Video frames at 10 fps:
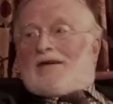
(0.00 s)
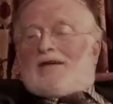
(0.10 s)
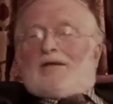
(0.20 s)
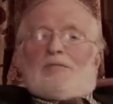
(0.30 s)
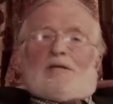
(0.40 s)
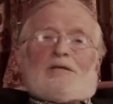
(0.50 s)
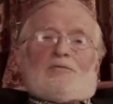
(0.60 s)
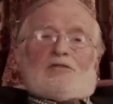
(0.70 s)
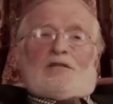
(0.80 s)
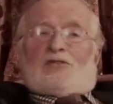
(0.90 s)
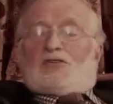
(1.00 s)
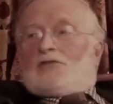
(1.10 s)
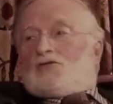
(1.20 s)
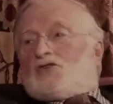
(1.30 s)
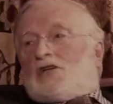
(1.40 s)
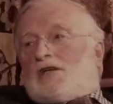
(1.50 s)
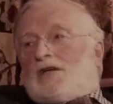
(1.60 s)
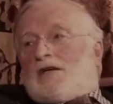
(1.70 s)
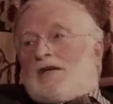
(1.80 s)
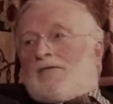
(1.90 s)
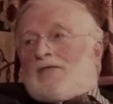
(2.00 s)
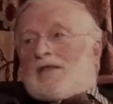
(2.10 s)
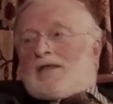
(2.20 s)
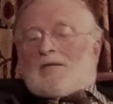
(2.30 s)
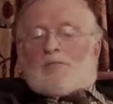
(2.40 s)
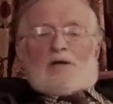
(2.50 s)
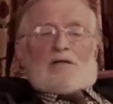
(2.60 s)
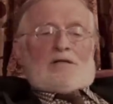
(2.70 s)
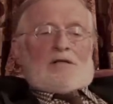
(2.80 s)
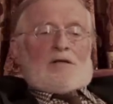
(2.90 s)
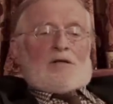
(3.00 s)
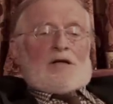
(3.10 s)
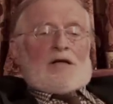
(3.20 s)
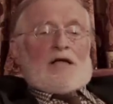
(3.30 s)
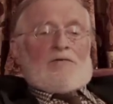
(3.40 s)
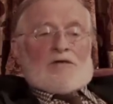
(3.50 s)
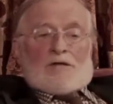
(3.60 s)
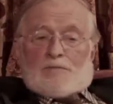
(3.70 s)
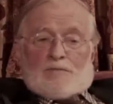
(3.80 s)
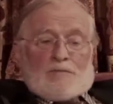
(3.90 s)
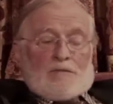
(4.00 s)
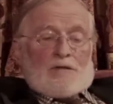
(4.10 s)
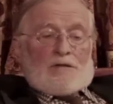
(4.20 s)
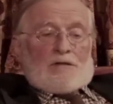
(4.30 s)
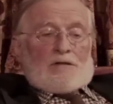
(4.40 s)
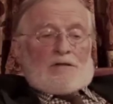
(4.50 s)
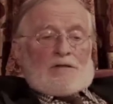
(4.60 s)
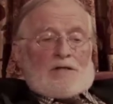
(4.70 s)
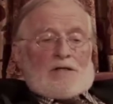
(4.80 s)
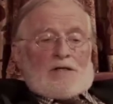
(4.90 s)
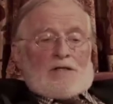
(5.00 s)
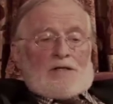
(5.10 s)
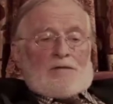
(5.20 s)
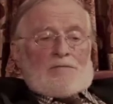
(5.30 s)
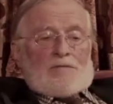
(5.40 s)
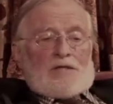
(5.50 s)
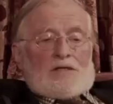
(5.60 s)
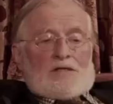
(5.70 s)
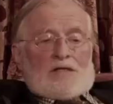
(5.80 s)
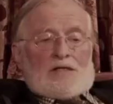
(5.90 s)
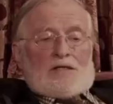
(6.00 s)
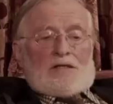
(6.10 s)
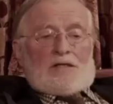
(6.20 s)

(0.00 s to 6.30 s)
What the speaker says: And he was just so cheeky, but I loved him. And he said